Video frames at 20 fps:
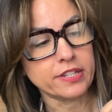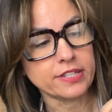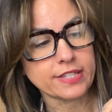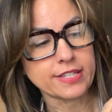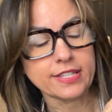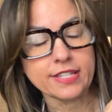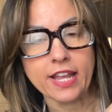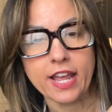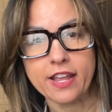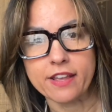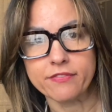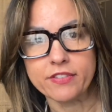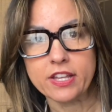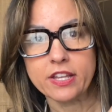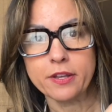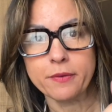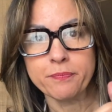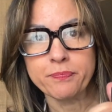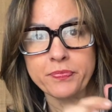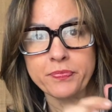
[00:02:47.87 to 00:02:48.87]
It's
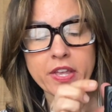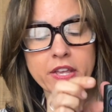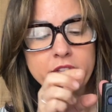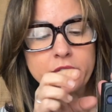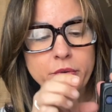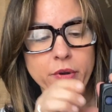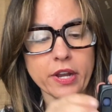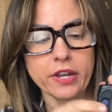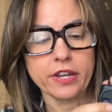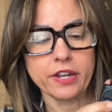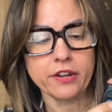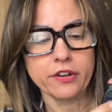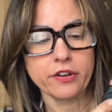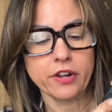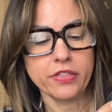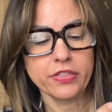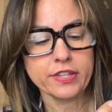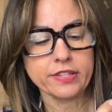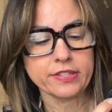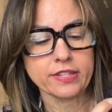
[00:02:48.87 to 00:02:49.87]
navy right here
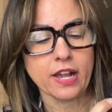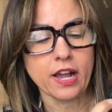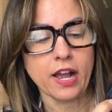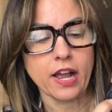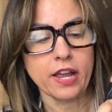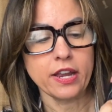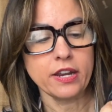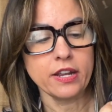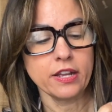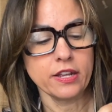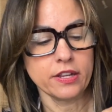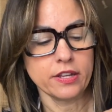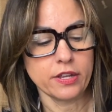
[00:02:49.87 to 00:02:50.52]
on the side,